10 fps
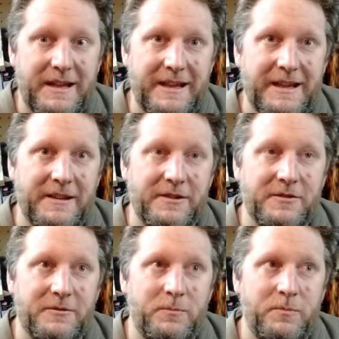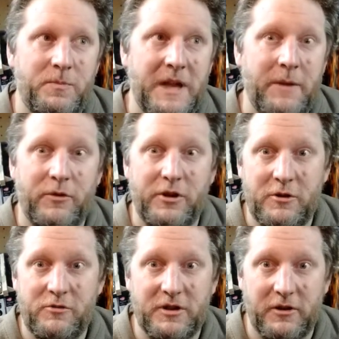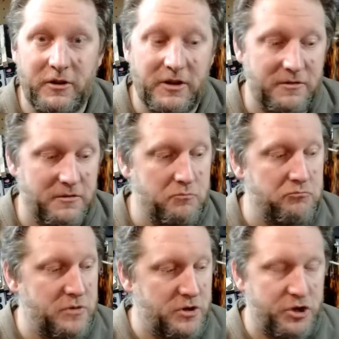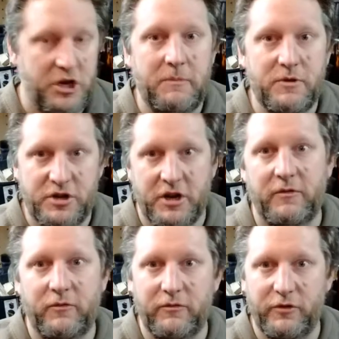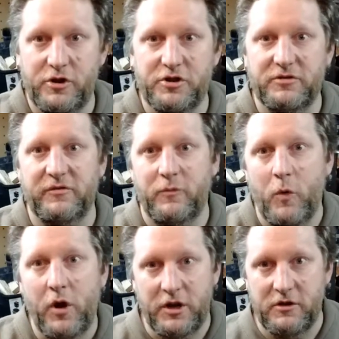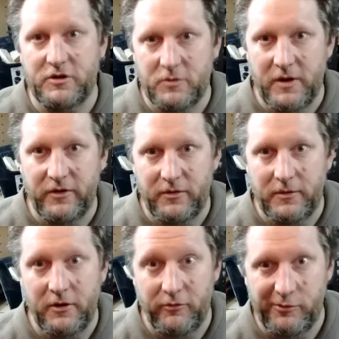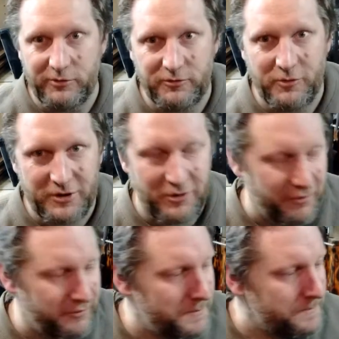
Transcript: is be able to utilize cheap and cheerful versions of what I used to have a Rolls Royce of.